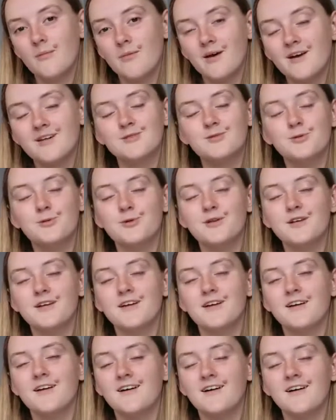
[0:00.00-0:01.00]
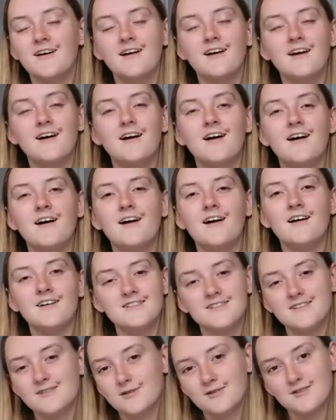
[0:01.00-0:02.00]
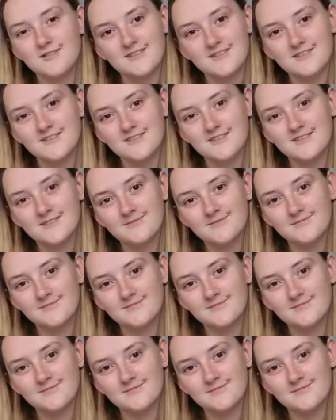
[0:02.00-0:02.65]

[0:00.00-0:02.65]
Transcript: by talking utter nonsense.